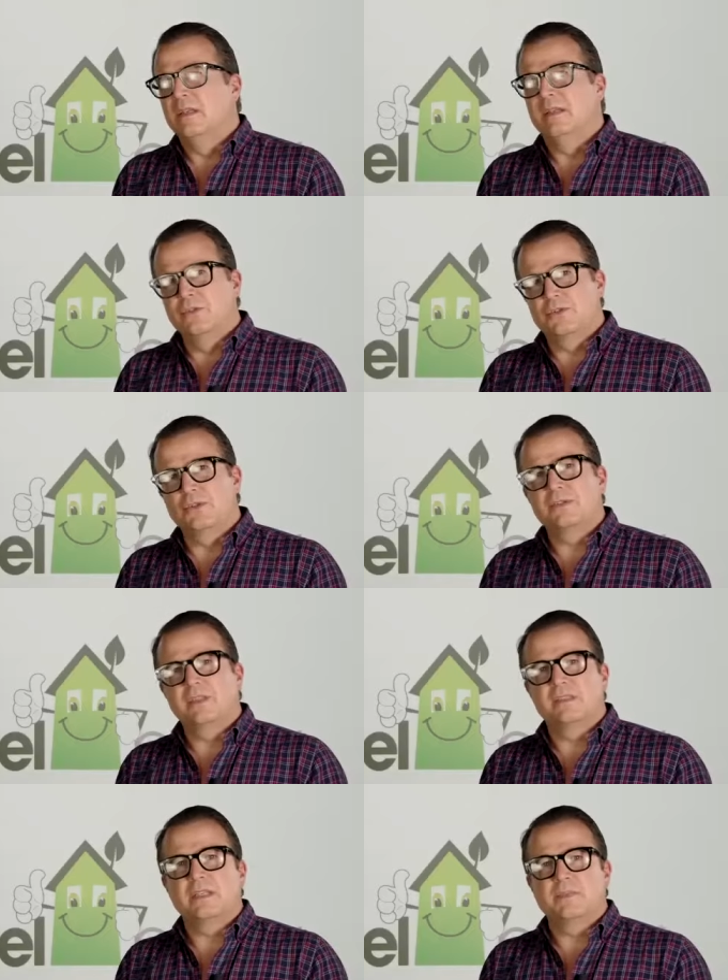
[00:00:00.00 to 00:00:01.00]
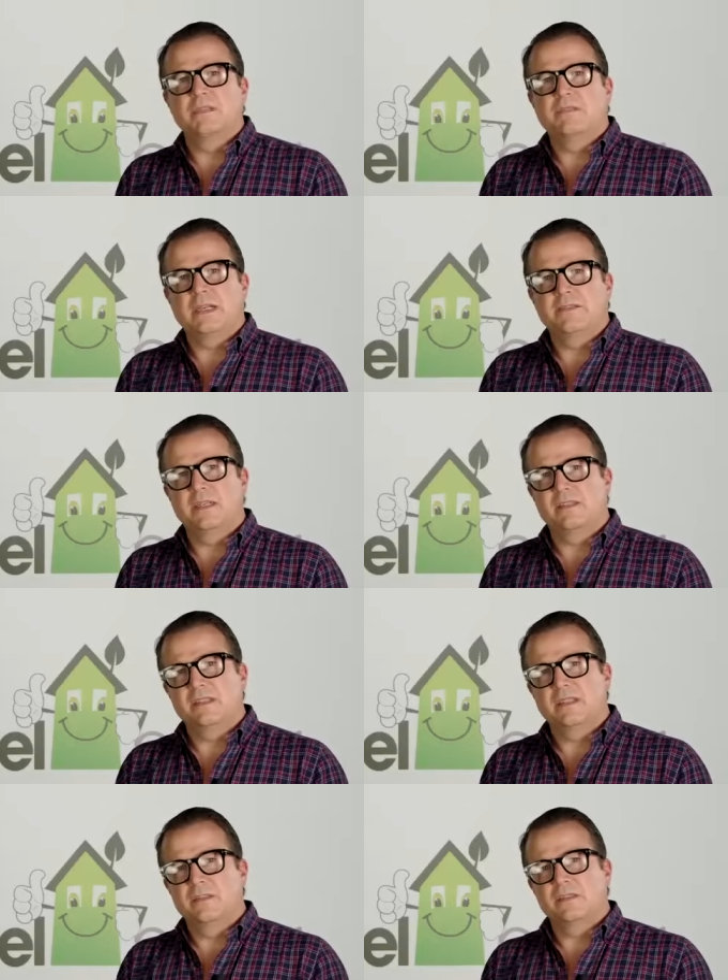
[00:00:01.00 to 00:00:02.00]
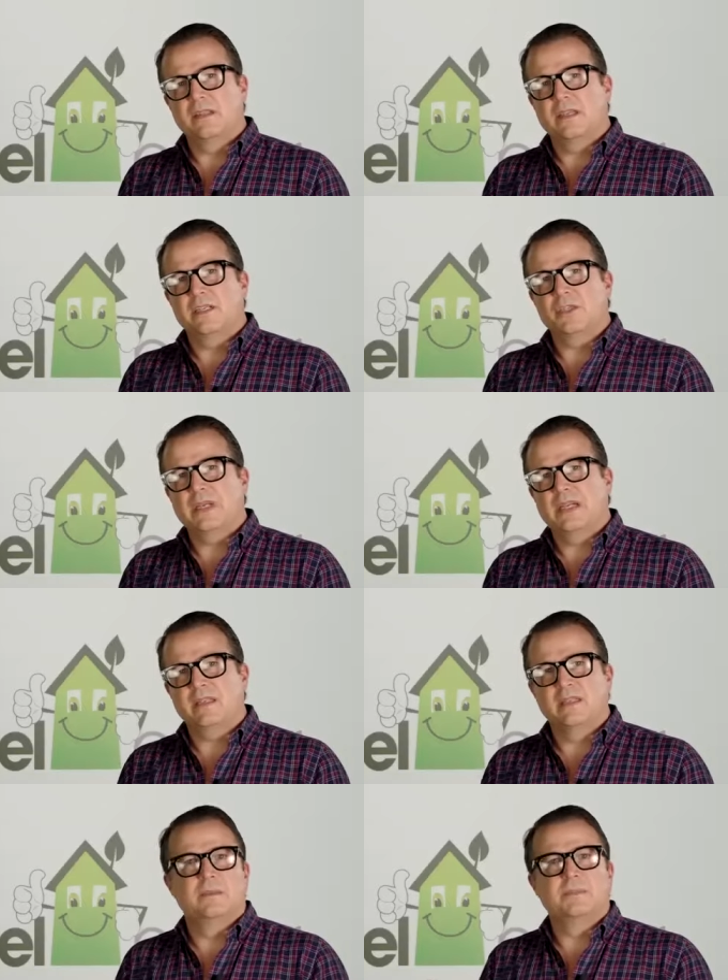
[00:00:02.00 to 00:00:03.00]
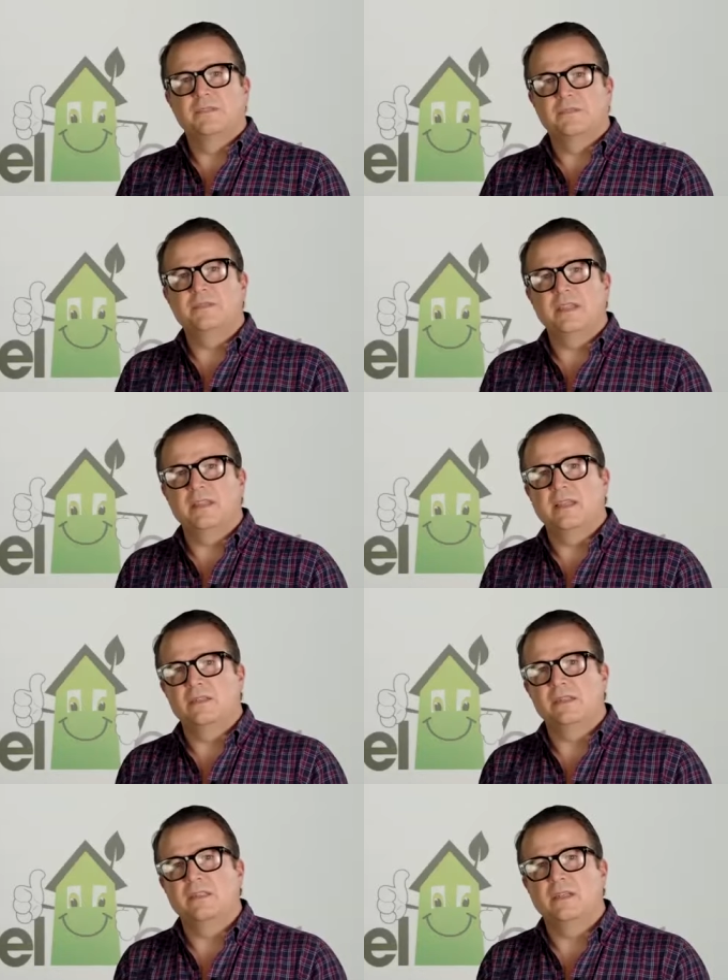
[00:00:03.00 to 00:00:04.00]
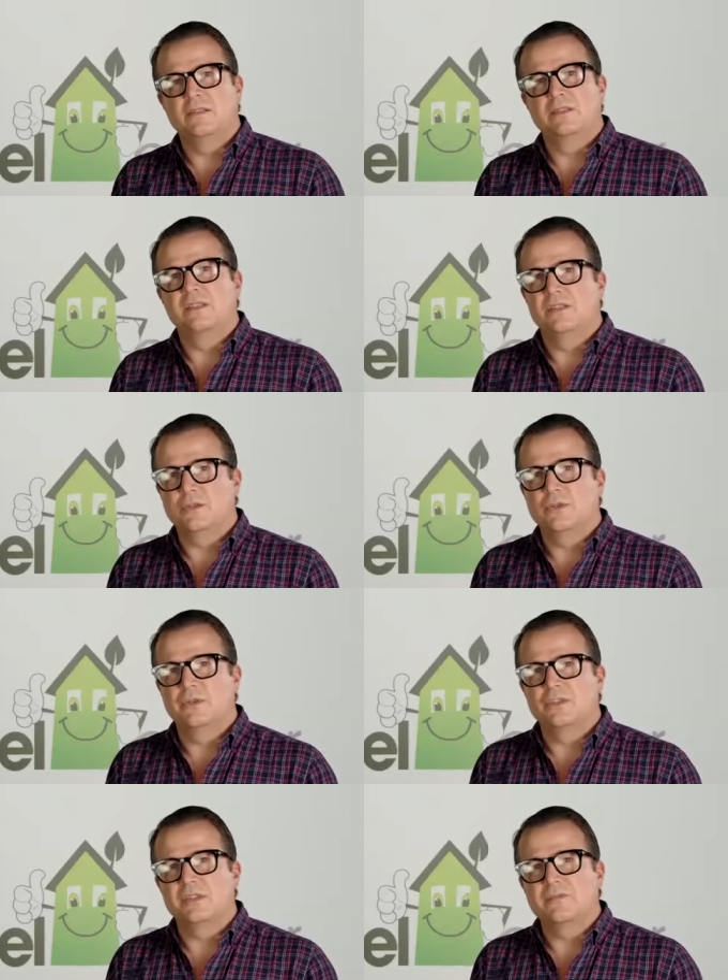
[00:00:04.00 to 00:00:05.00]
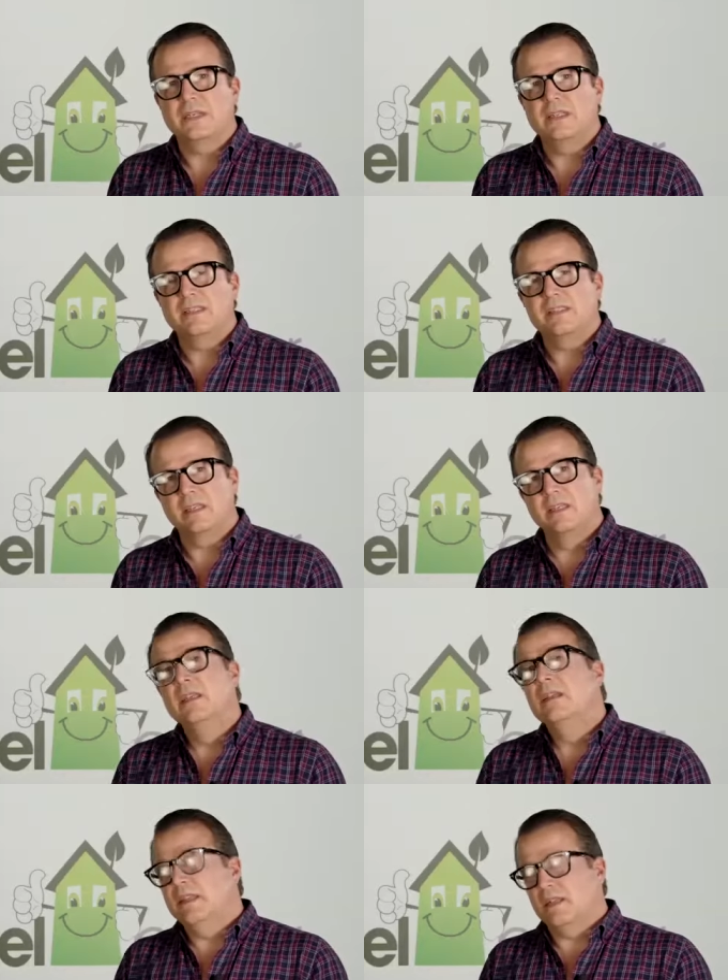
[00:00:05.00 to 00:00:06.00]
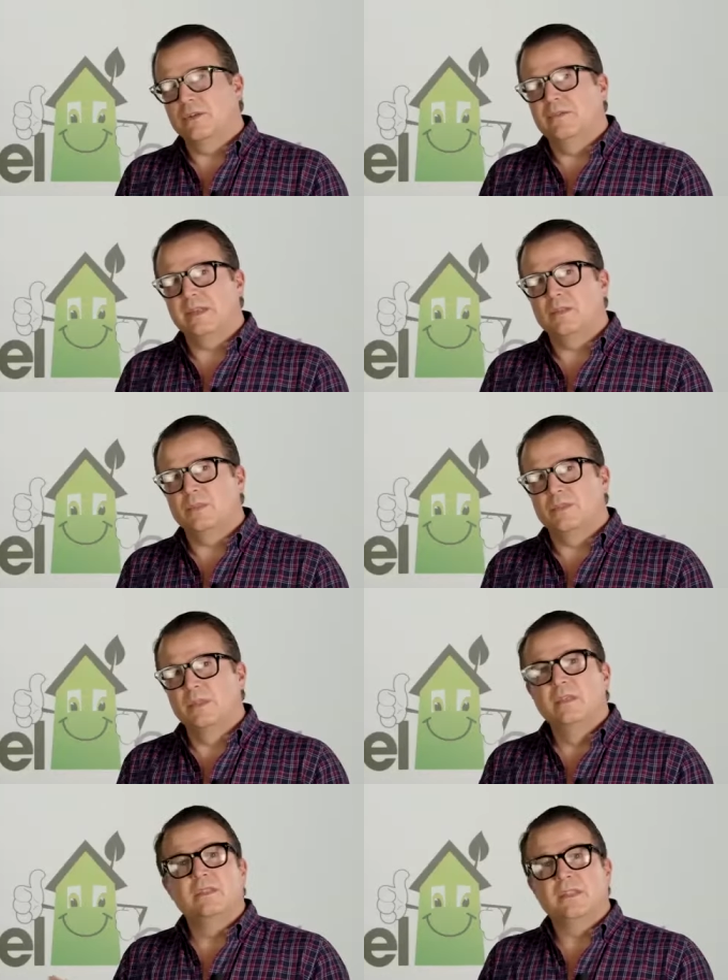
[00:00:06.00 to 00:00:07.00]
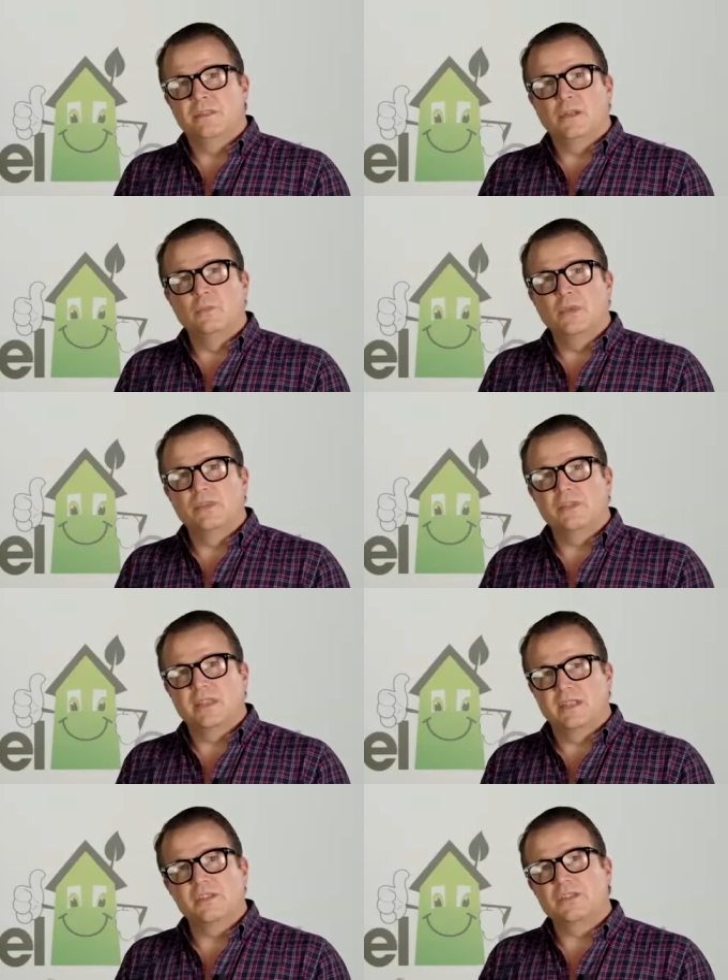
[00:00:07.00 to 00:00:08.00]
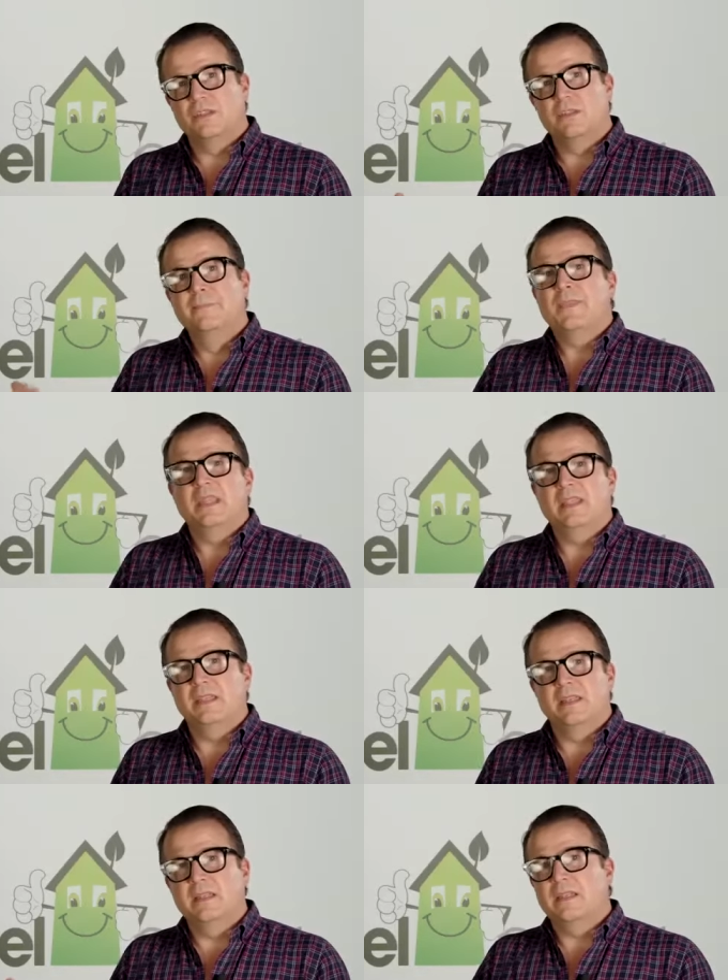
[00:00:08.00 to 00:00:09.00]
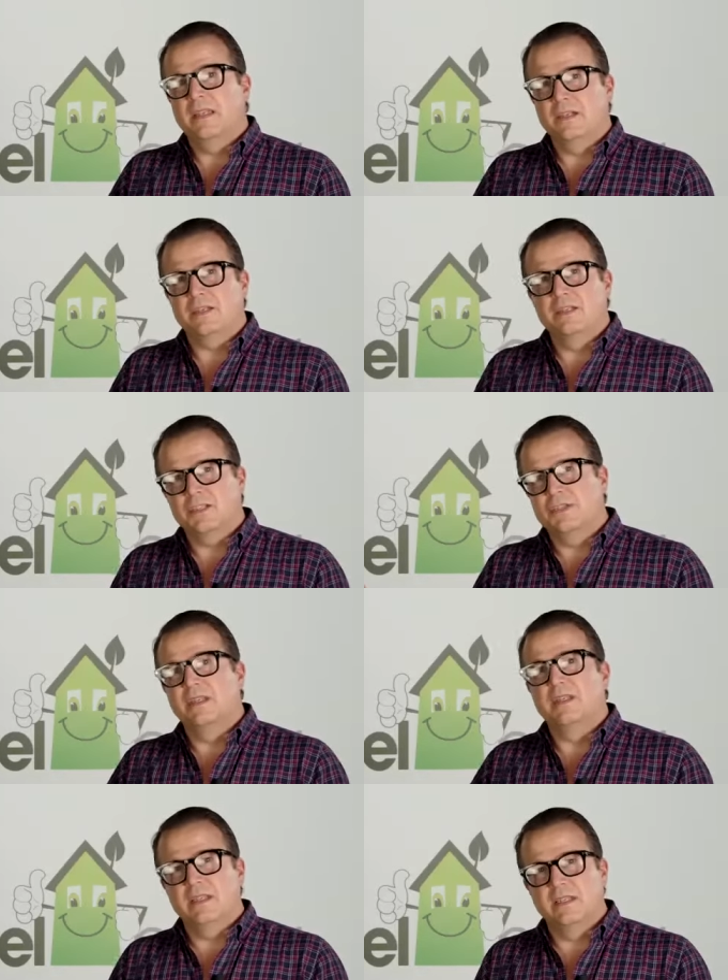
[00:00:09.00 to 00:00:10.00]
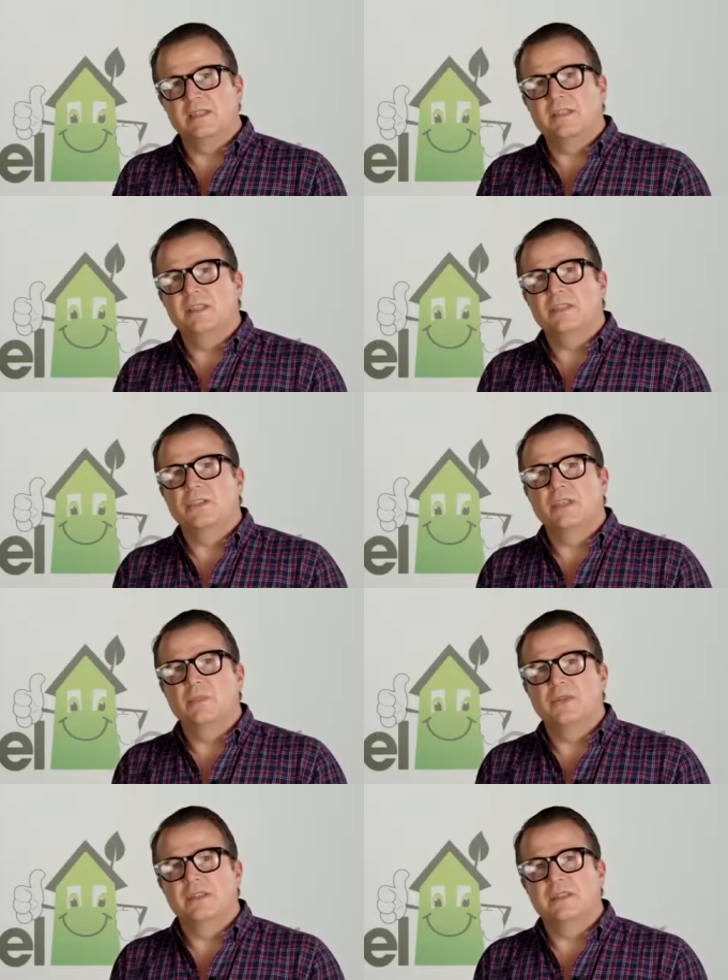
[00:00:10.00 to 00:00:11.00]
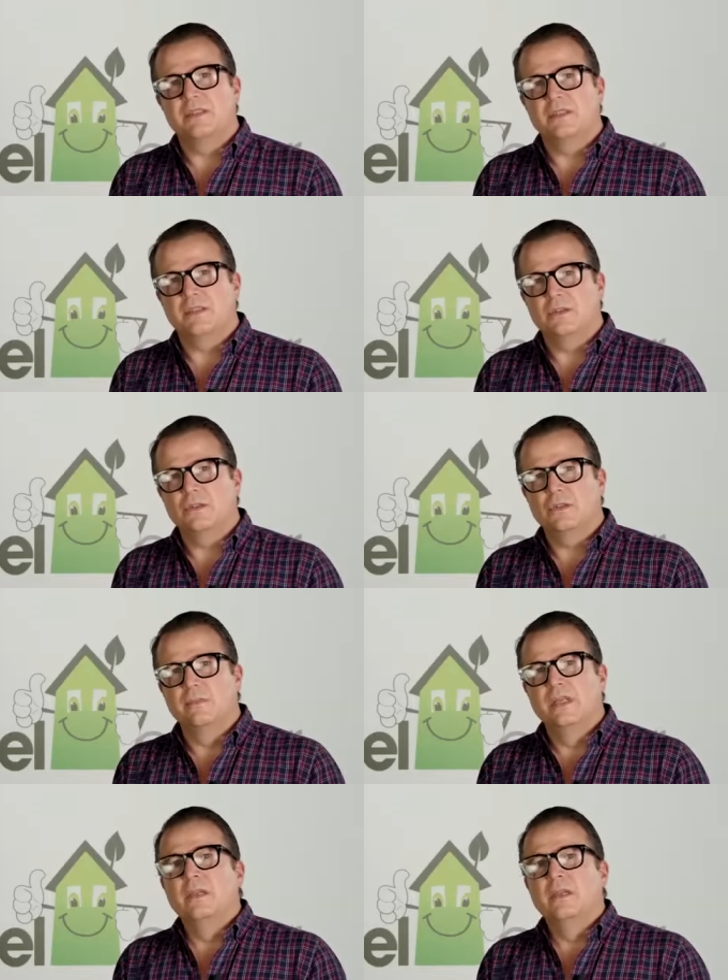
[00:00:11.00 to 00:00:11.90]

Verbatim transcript: In New Jersey, it's up to $5,000 in cash back and up to $15,000 in zero interest financing that are available to homeowners that install heating, air conditioning, and insulation upgrades into their home.